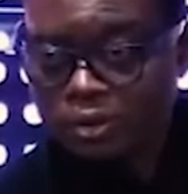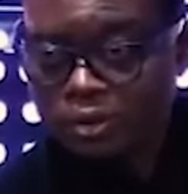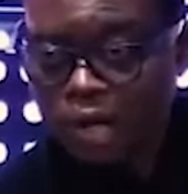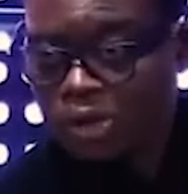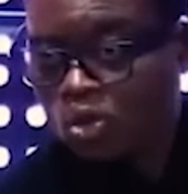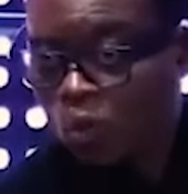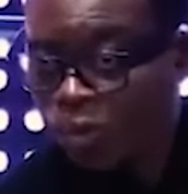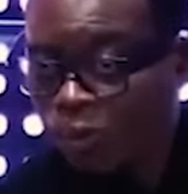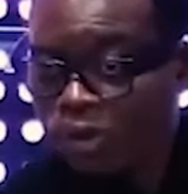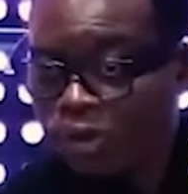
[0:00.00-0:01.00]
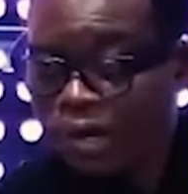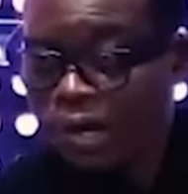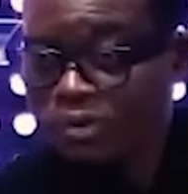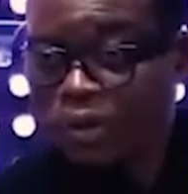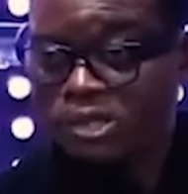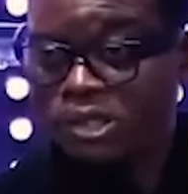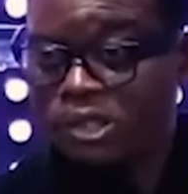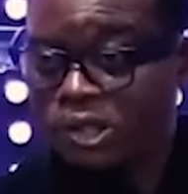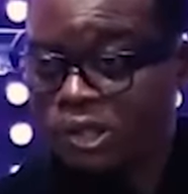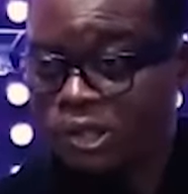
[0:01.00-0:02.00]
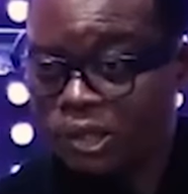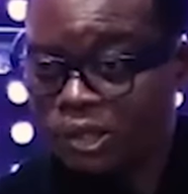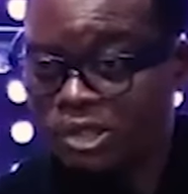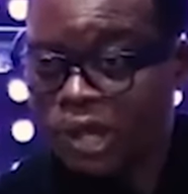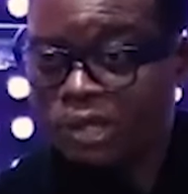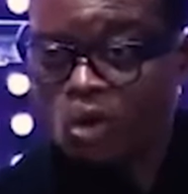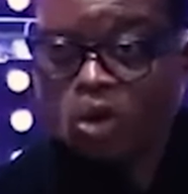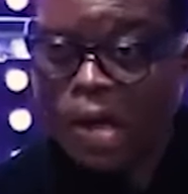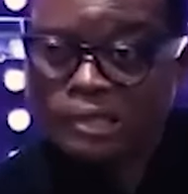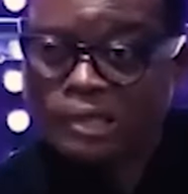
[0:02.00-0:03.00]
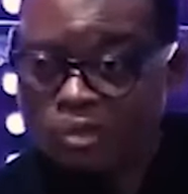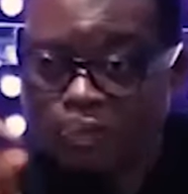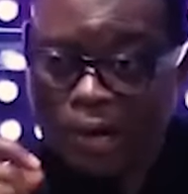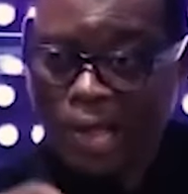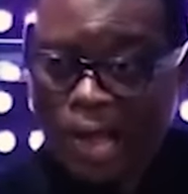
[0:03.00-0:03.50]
And you know when people give their life to Christ, initially, God answers prayer.